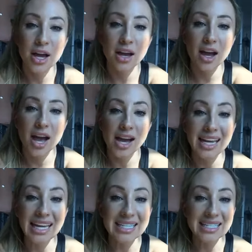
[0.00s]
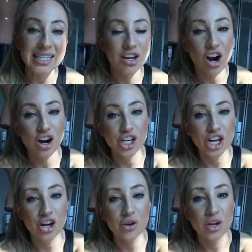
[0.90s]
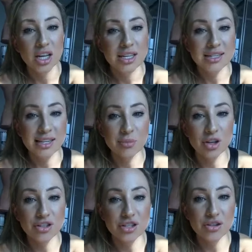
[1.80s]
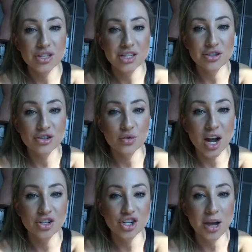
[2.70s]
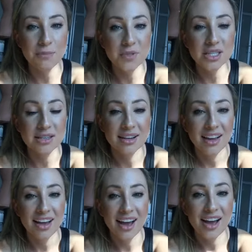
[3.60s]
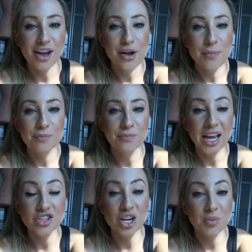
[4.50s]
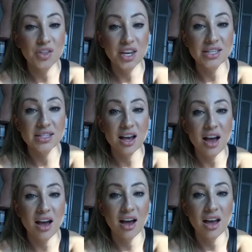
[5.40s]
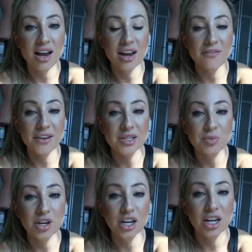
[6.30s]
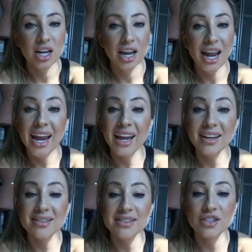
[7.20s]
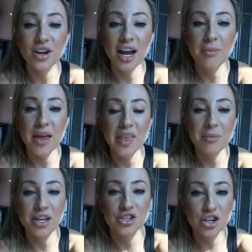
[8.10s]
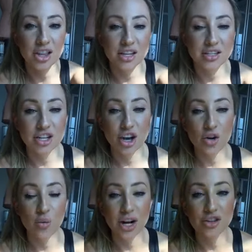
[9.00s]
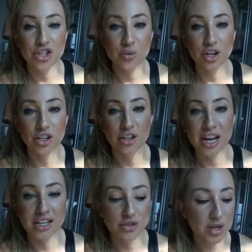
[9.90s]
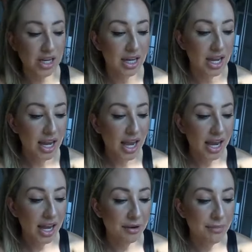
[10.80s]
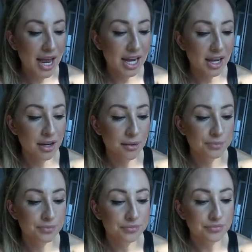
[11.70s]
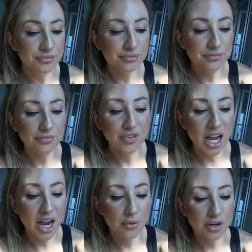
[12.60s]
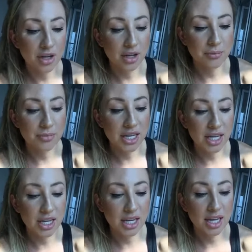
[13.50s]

uh, HIIT cardio, similar to those scissor squat jumps. Um, catch up with us on Facebook and Instagram, and then make sure you let us know what else you want to learn next week. And Megan, I would be